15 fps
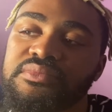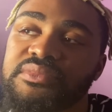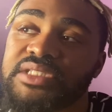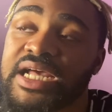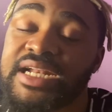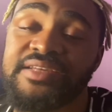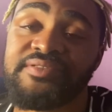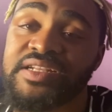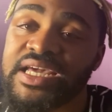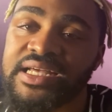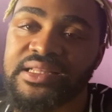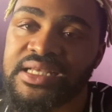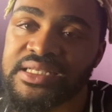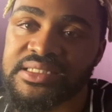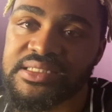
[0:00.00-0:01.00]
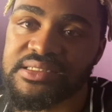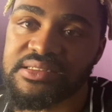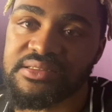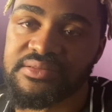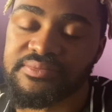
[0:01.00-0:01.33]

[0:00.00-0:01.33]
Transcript: Not even A-list.